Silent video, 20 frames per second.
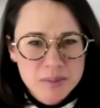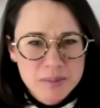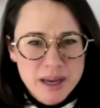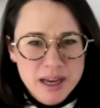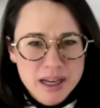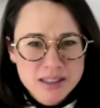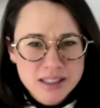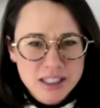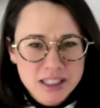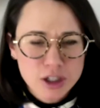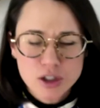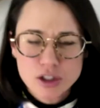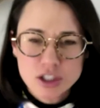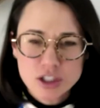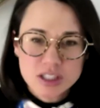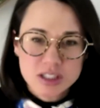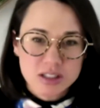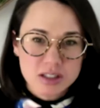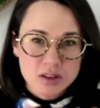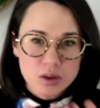mix. Like you're
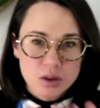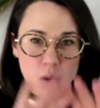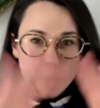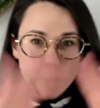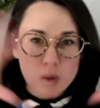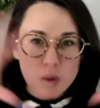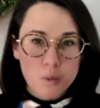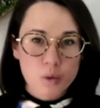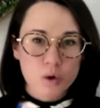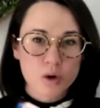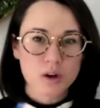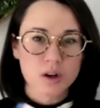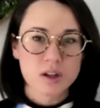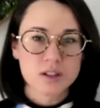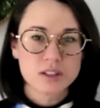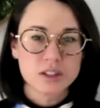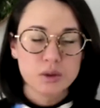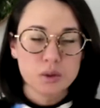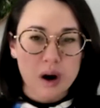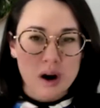just the whole world.
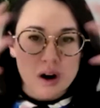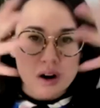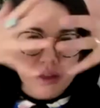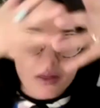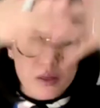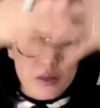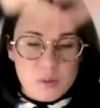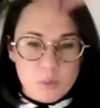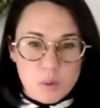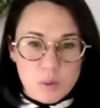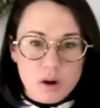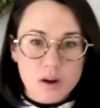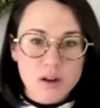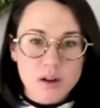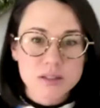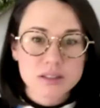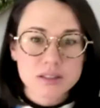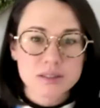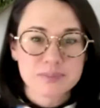You are the world.